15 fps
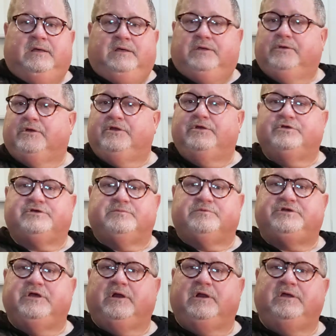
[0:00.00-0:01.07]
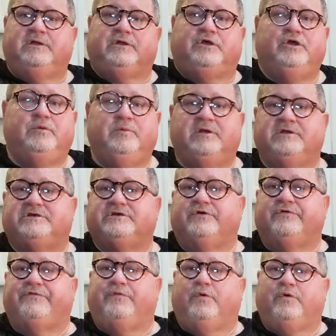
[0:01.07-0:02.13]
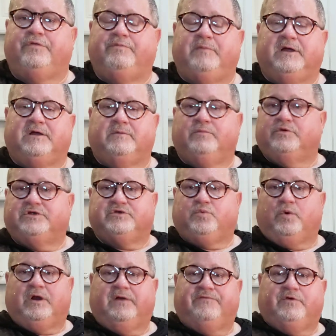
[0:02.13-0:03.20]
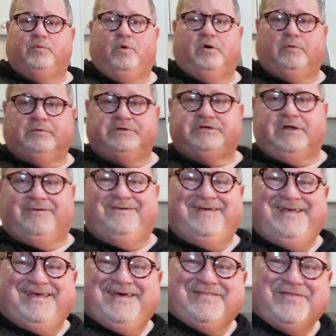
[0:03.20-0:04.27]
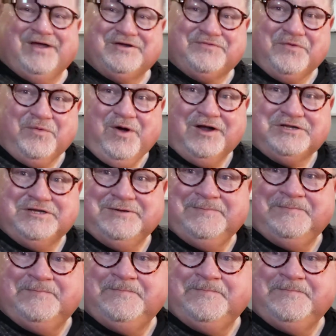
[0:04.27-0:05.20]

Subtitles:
You could use some chili and cumin and so forth. Make them just whatever you want. So thanks for watching.